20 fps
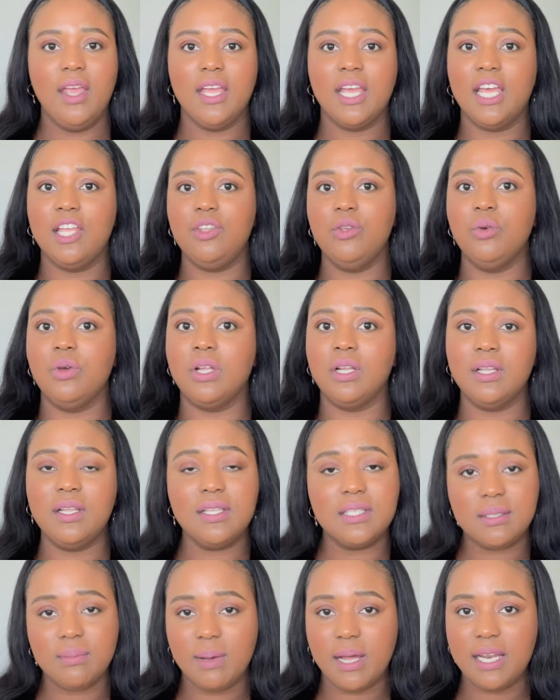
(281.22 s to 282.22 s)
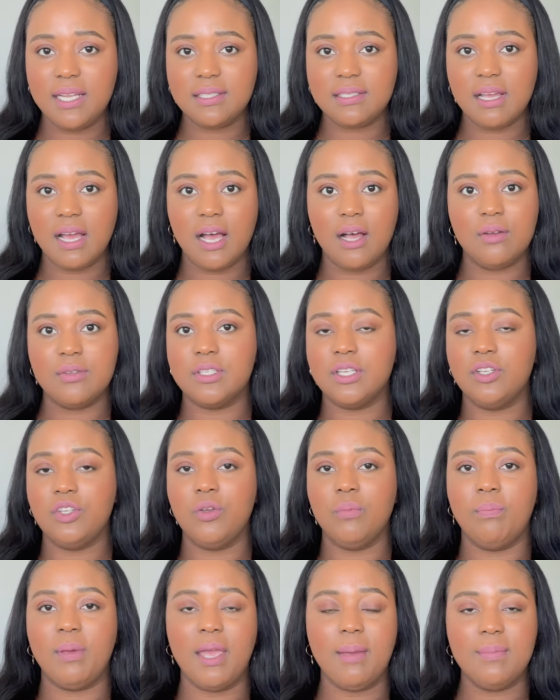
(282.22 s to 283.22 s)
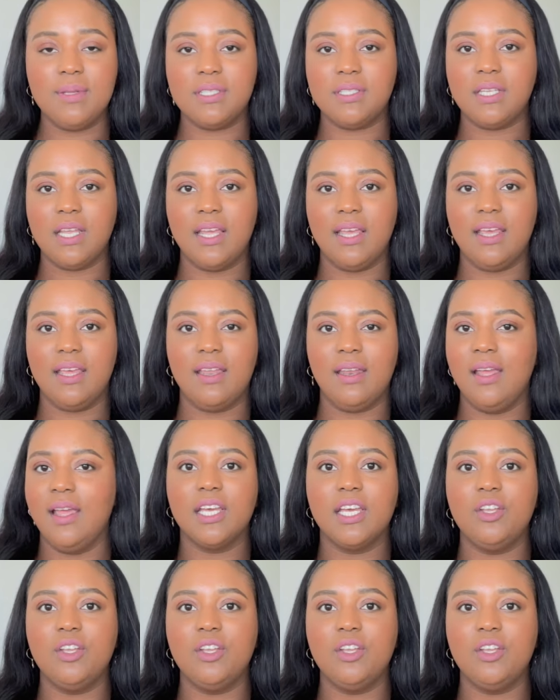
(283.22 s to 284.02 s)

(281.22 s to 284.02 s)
Can you clean somebody's house? Can you babysit?